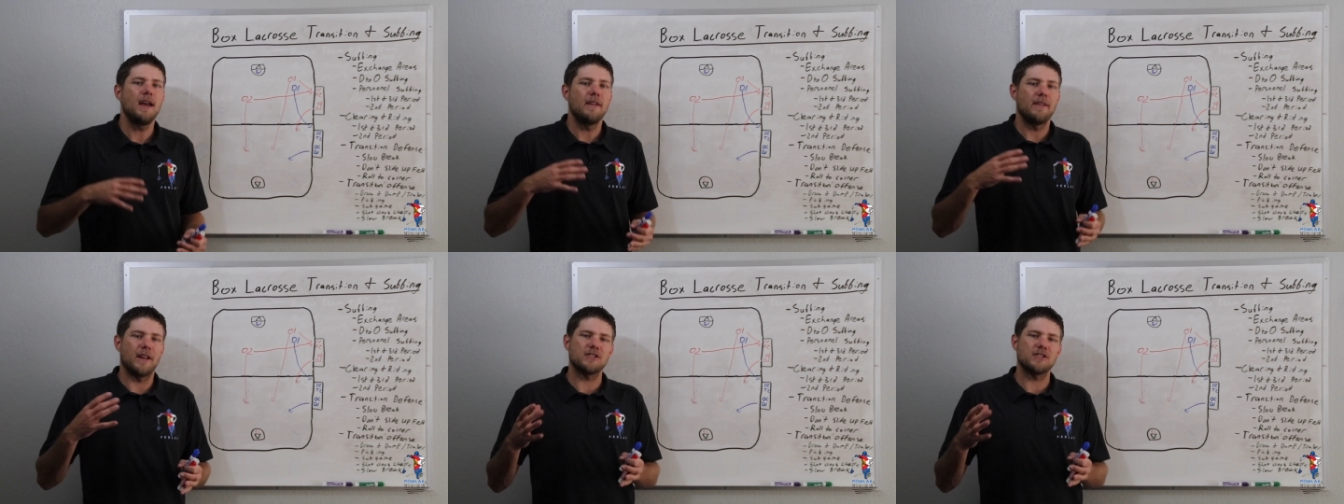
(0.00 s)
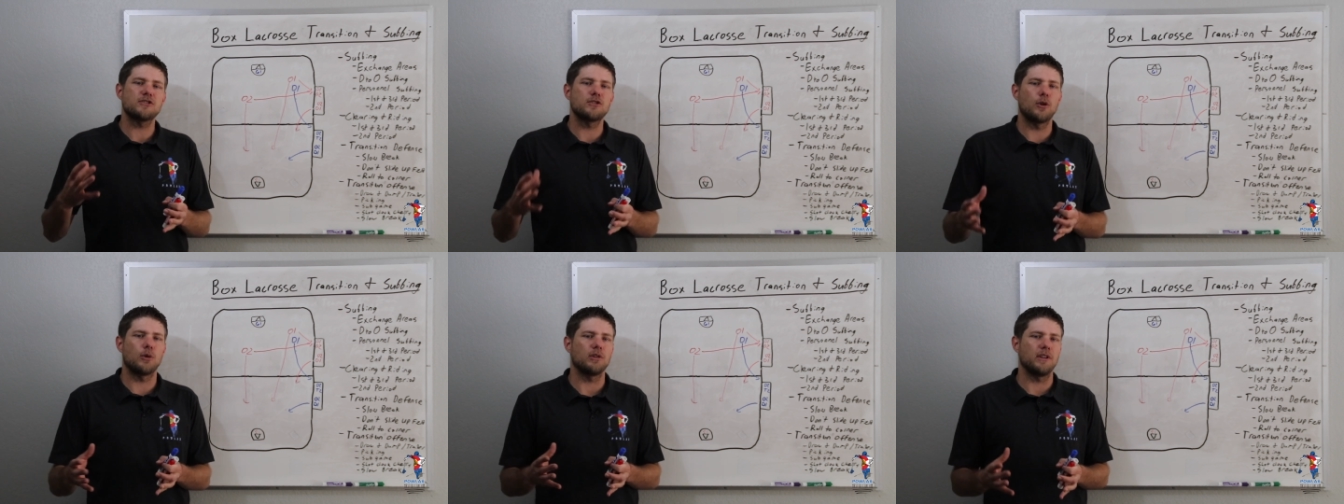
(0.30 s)

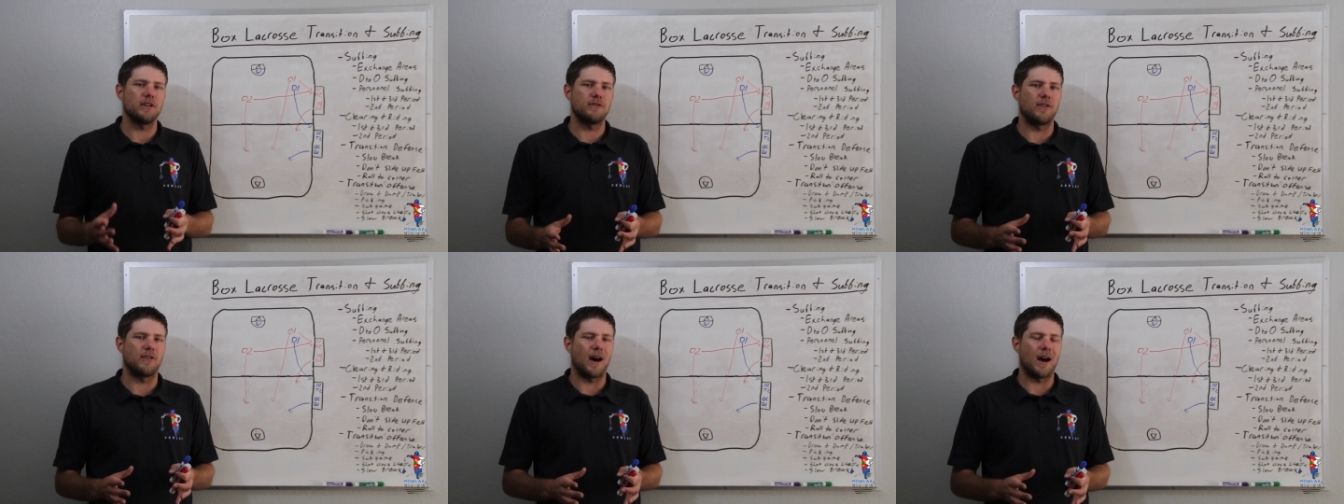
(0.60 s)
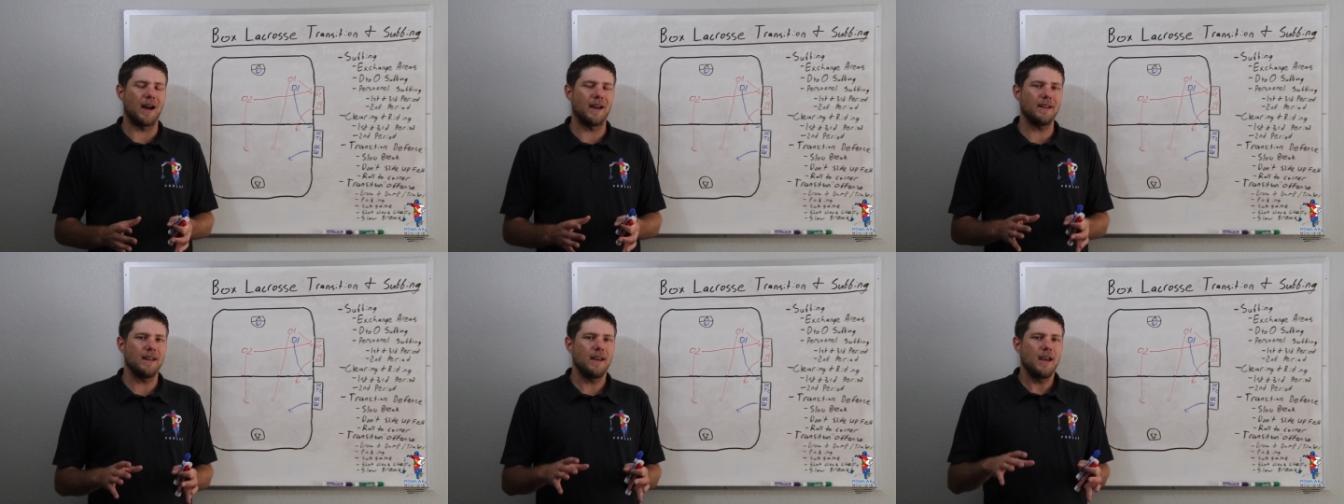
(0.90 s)
that's totally
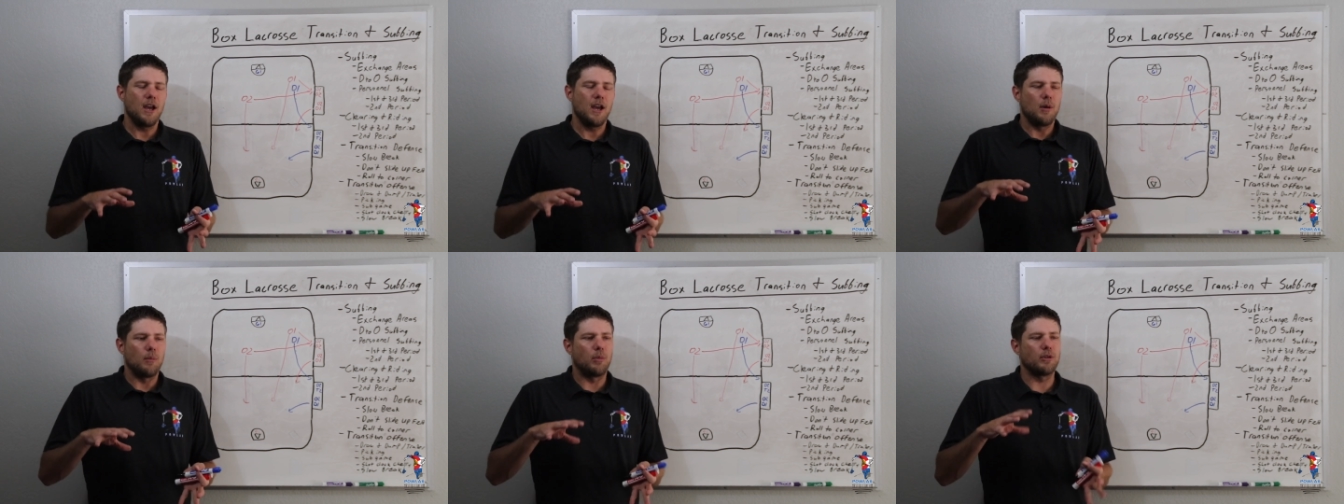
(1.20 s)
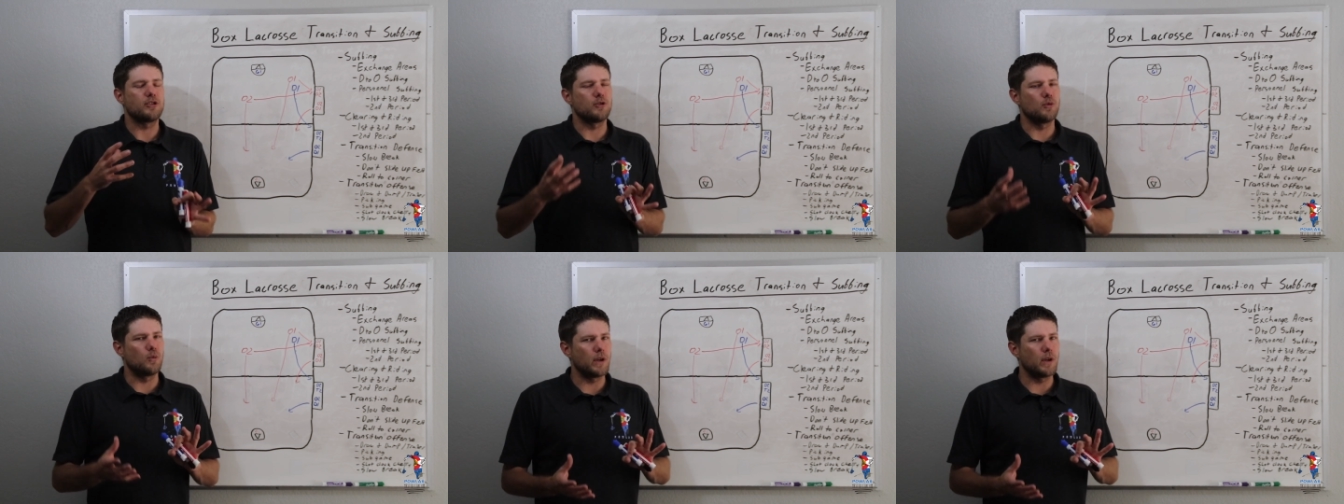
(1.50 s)
fine,
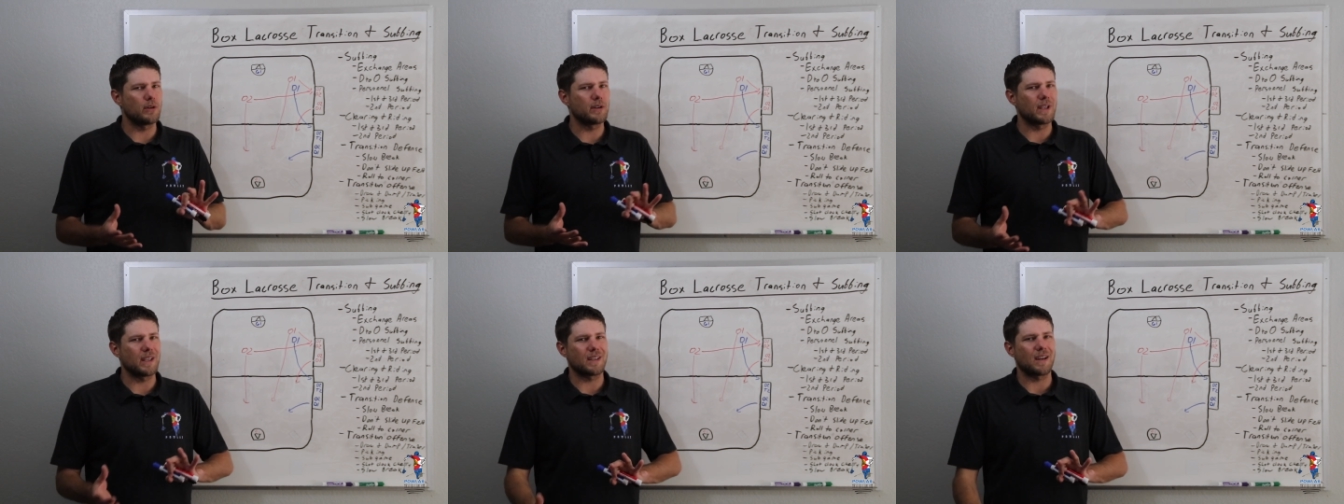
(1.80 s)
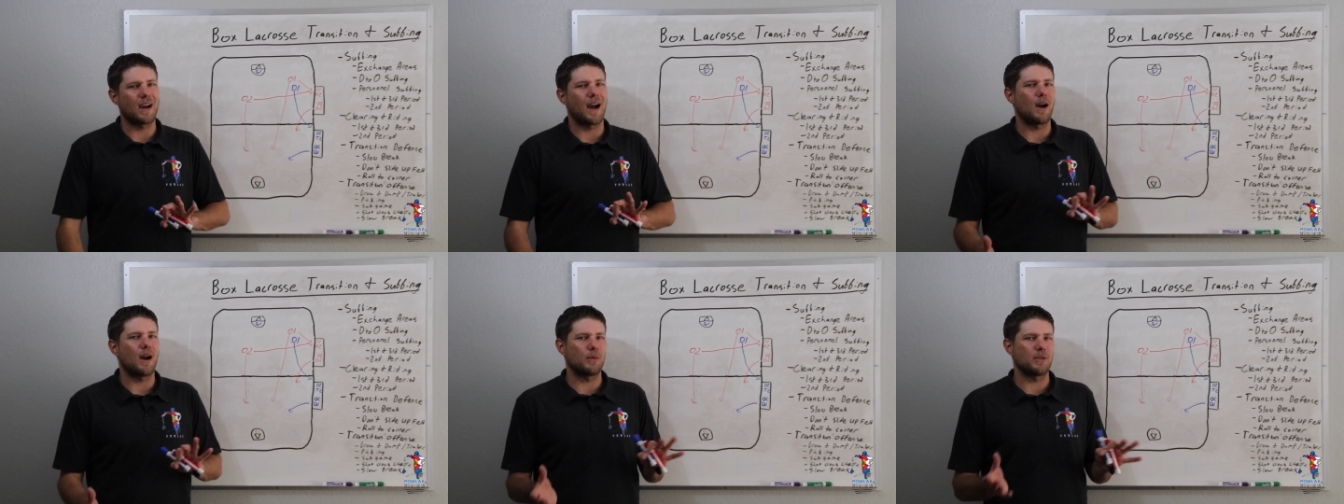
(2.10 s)
but you will get
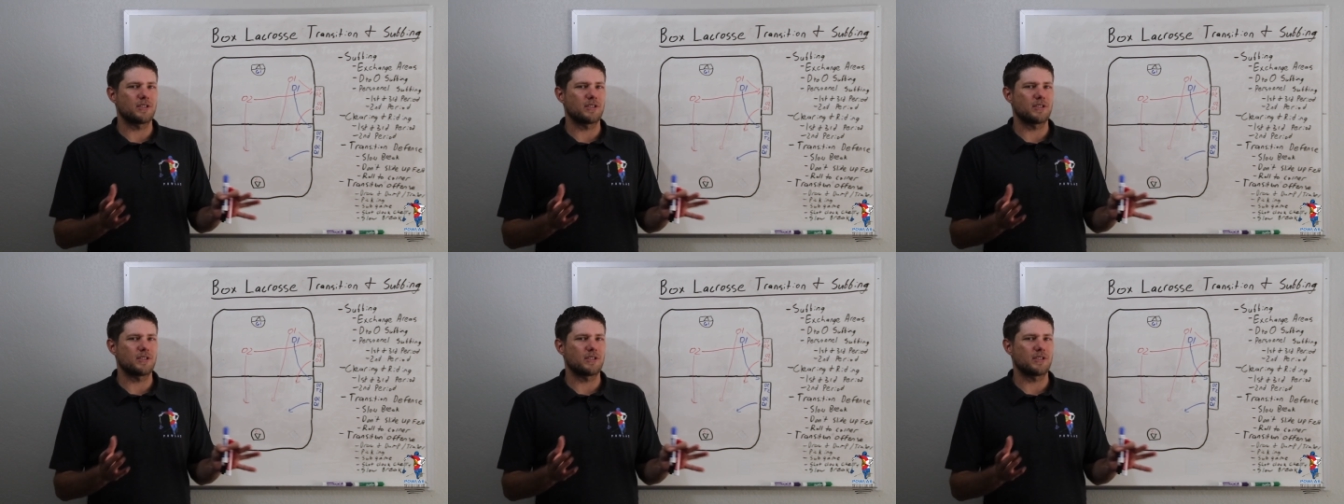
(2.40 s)
caught